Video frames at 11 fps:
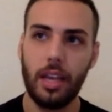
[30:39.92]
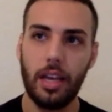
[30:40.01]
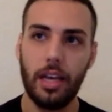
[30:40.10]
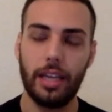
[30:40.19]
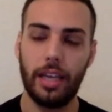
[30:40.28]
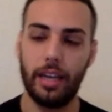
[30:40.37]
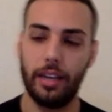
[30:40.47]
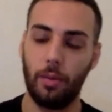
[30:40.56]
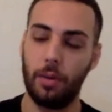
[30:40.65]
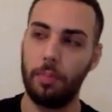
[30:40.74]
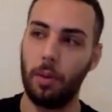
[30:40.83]
and then they
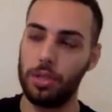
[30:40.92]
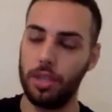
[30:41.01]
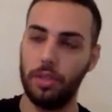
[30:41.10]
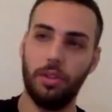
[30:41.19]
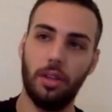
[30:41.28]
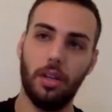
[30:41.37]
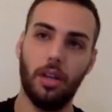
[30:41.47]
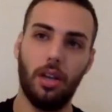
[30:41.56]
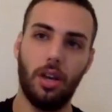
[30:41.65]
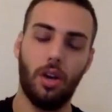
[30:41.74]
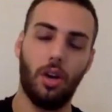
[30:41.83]
were posted
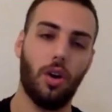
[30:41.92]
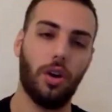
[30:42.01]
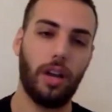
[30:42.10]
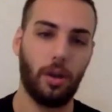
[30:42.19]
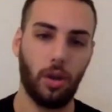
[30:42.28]
on our